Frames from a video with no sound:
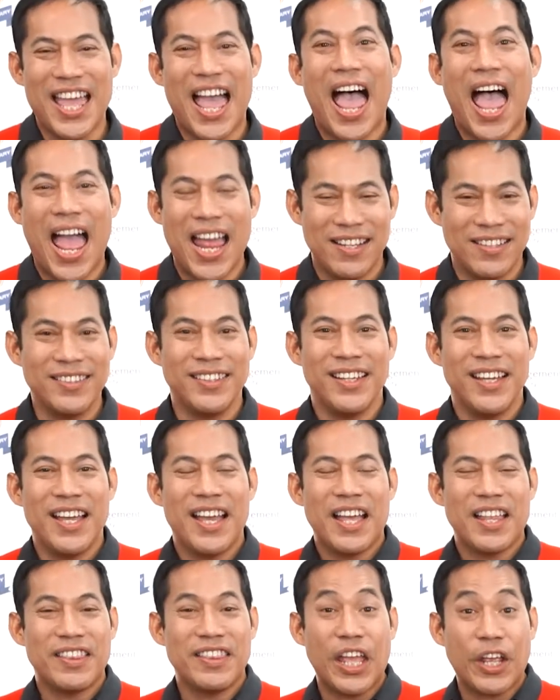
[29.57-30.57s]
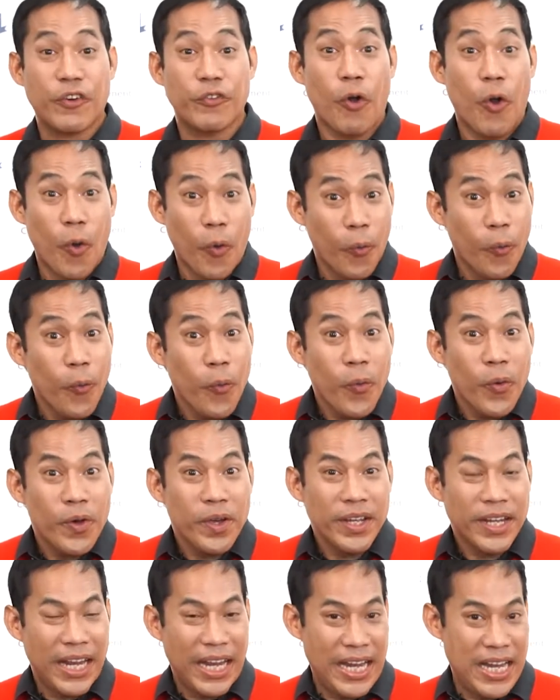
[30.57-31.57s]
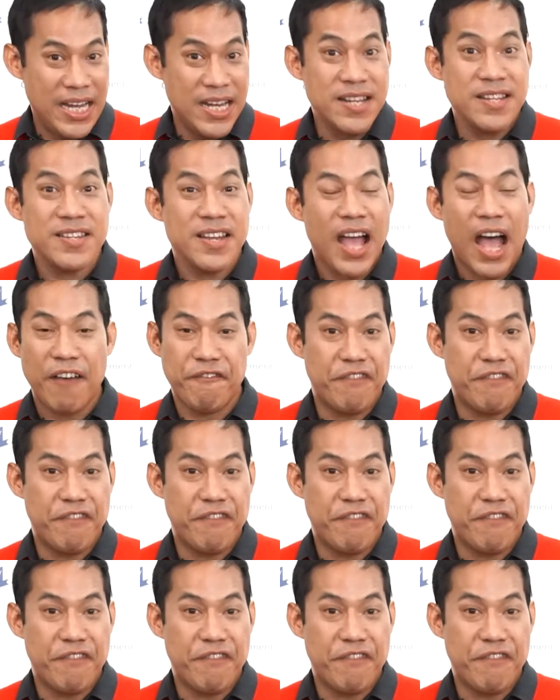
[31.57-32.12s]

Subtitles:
And they grow in